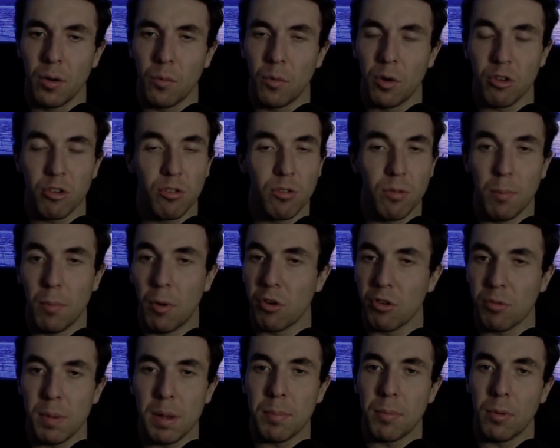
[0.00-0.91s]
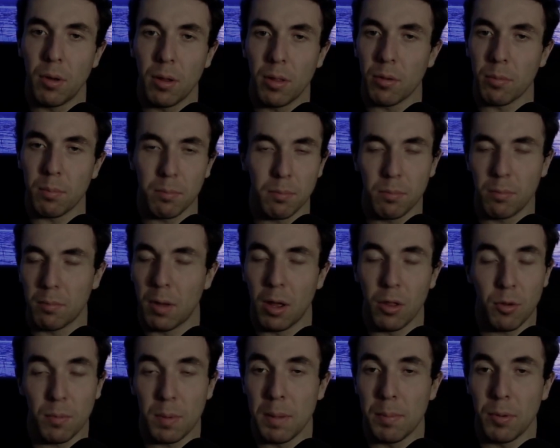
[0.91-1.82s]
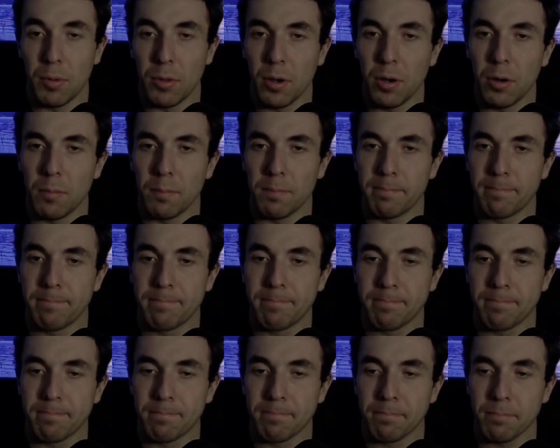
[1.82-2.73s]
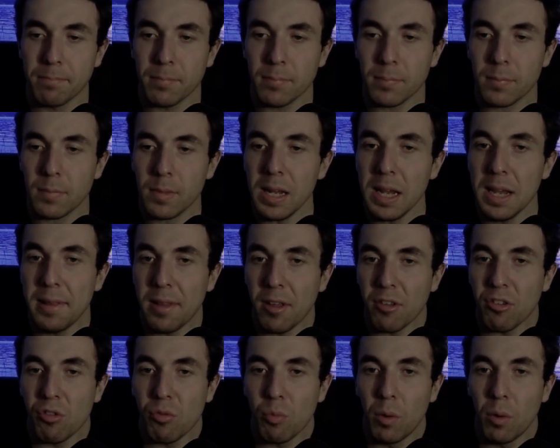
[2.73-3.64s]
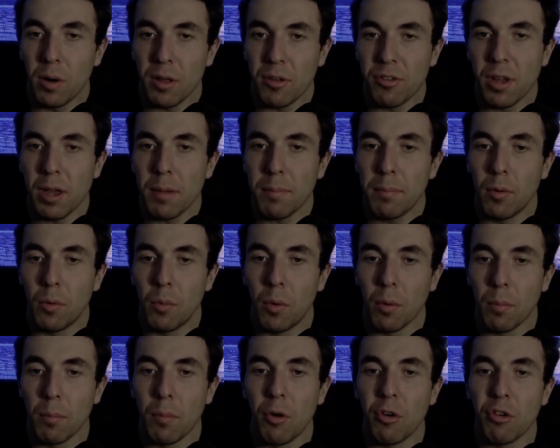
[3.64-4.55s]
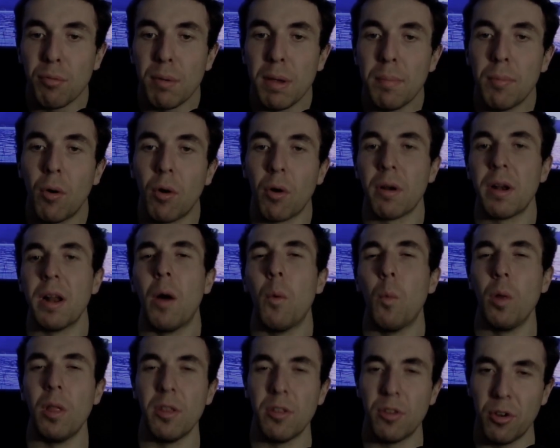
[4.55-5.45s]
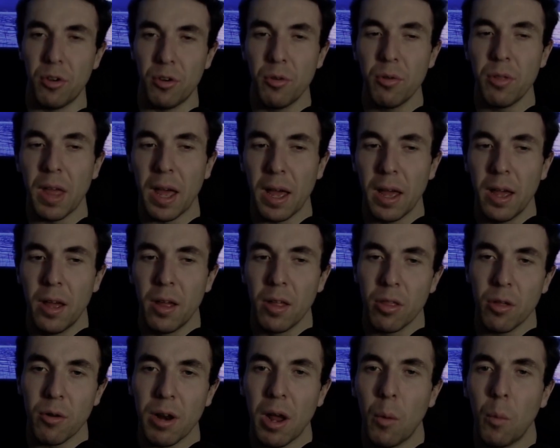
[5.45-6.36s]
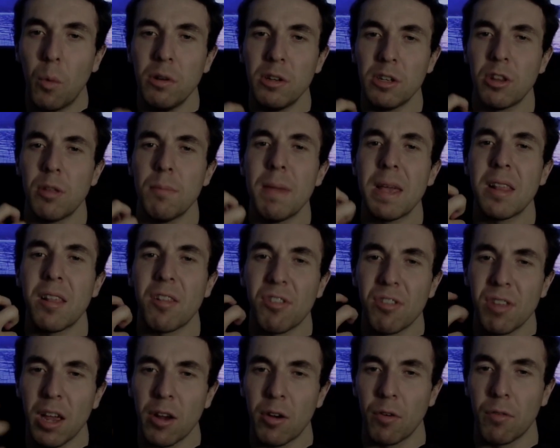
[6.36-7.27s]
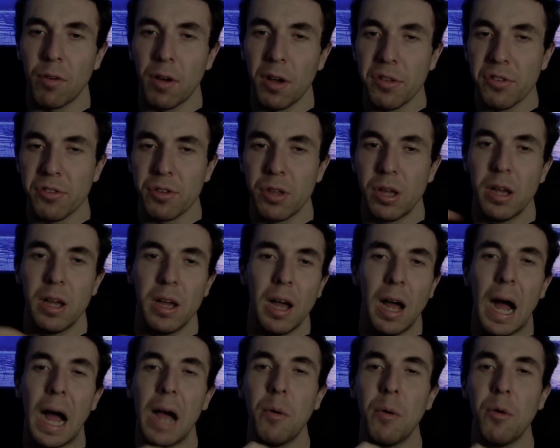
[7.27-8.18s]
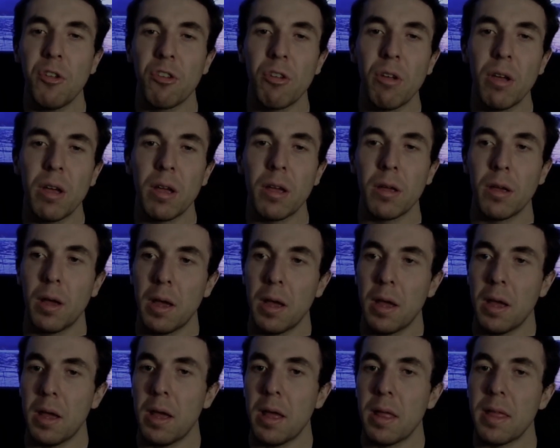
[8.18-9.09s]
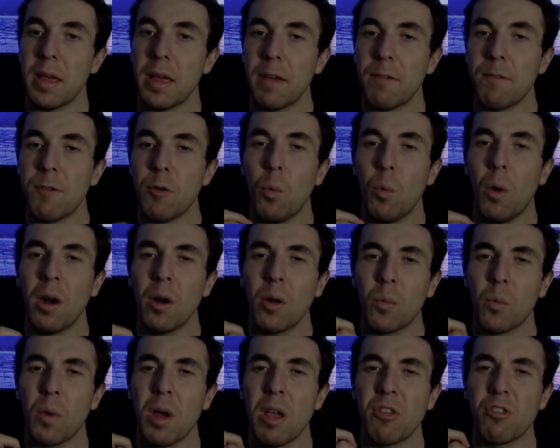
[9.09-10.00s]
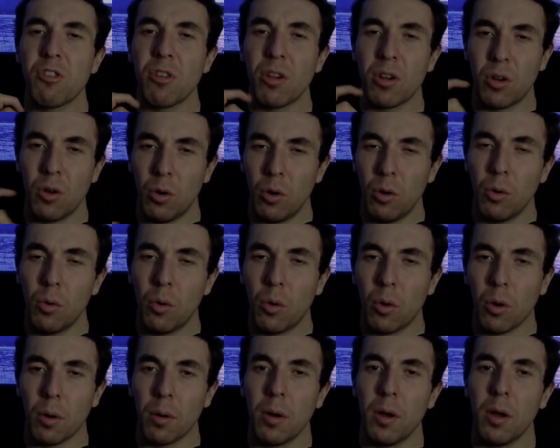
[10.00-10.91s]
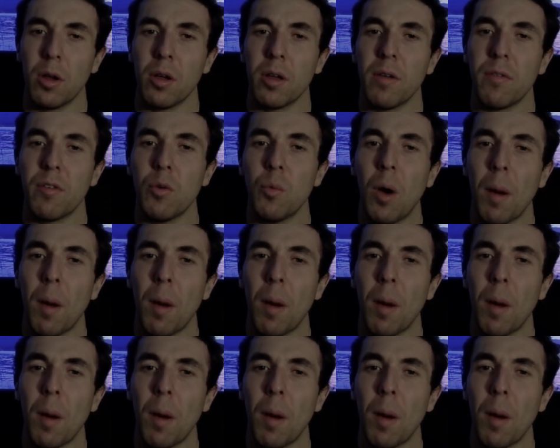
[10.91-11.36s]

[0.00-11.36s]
which the most people other people don't. And that's just one example where most people are not willing to do that. They're not willing to make the sacrifice. I would say that if you want to reach a goal or if you